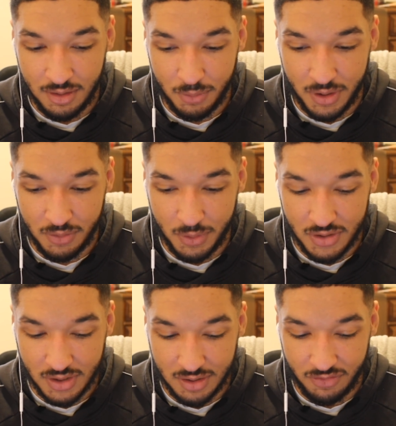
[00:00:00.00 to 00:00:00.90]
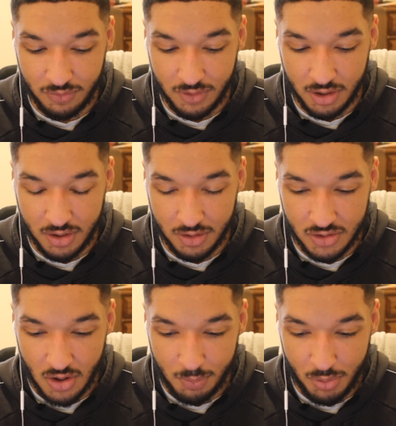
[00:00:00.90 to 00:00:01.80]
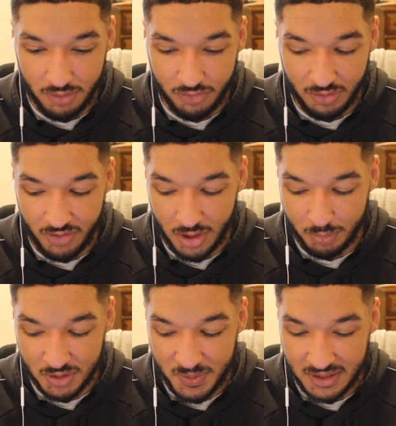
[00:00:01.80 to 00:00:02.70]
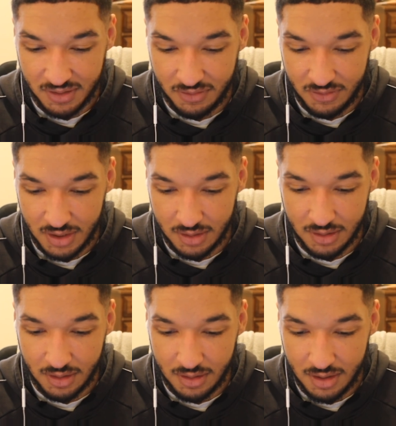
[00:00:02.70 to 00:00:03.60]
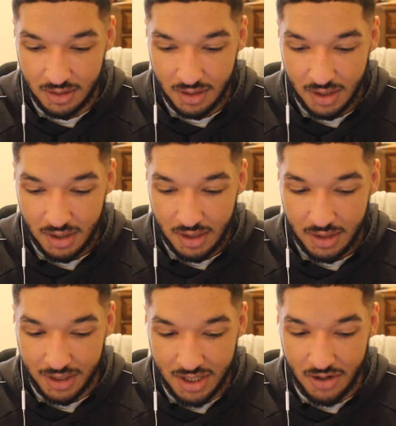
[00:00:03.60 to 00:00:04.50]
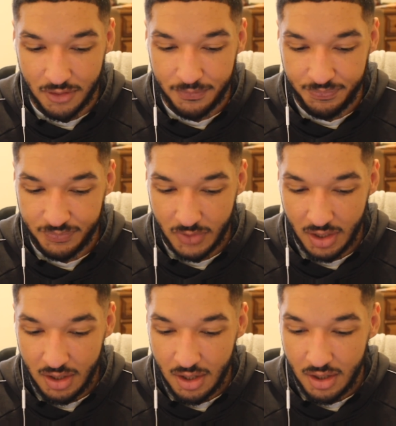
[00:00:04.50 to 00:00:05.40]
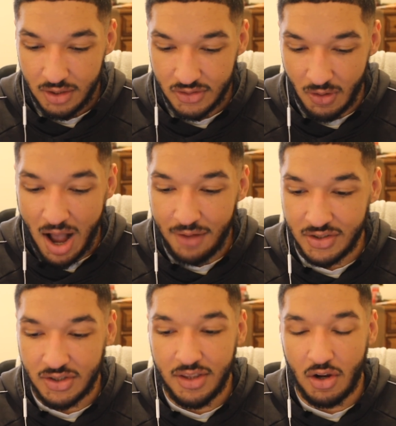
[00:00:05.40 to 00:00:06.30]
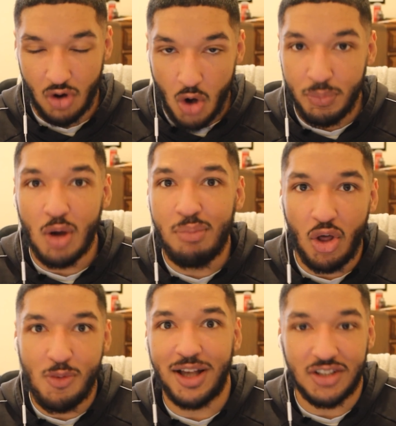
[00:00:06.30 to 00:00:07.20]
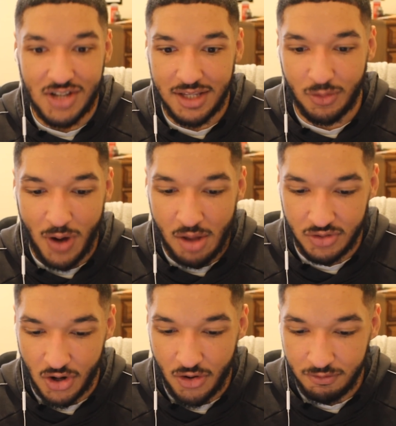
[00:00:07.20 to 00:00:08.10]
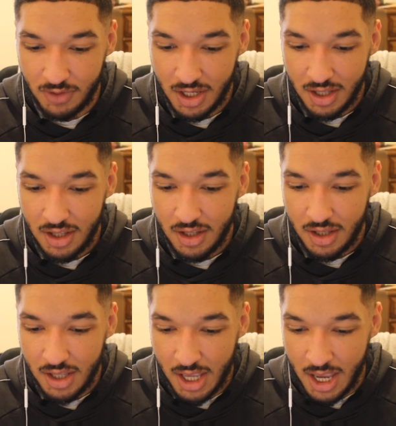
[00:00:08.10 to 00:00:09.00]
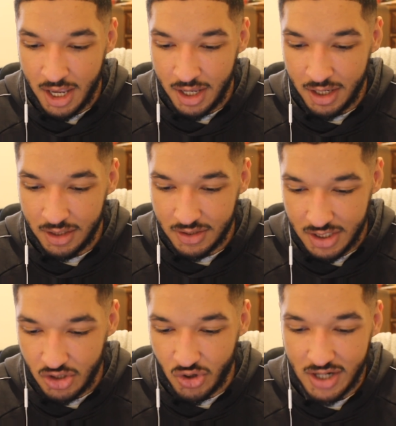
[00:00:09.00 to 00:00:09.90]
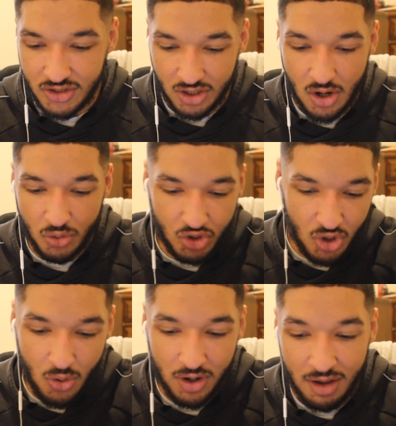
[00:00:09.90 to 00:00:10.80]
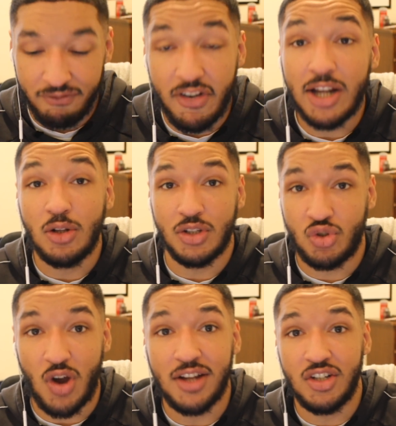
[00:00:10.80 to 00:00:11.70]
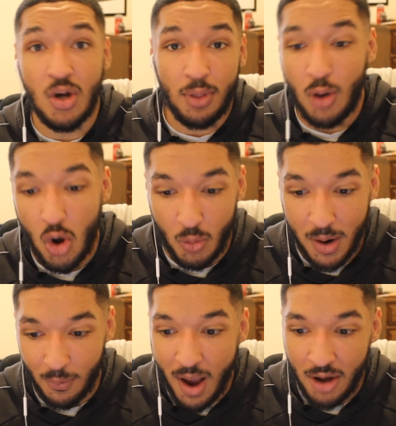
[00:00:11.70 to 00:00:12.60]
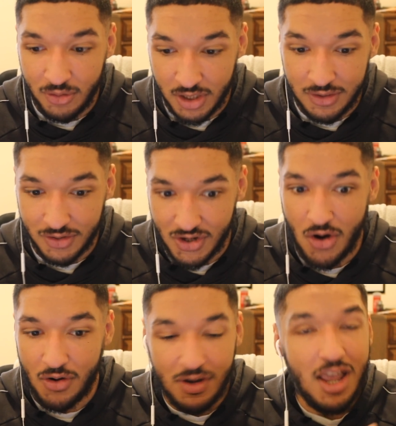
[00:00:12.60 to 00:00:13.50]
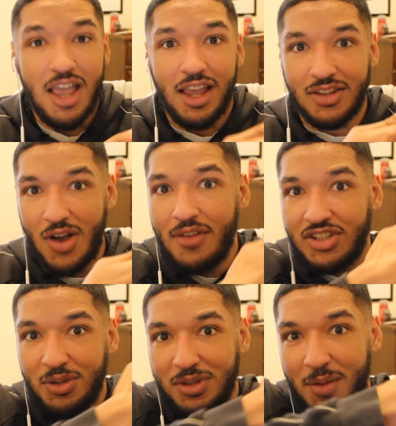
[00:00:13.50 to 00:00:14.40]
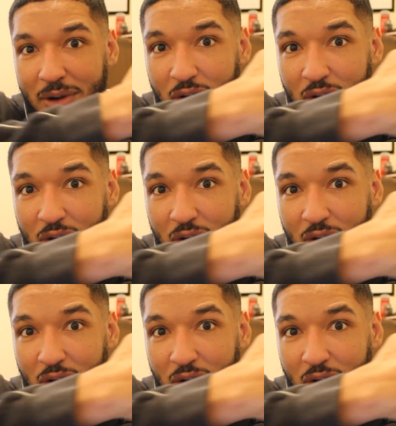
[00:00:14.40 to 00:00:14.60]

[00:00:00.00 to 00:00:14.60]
Where's like a good start point for the Vettel perspective? Da-da-da-da-da. Like here. So obviously they're both about to take the round turn, and he tries to go short and Vettel is trying to go the long way around in the turn. And so obviously with them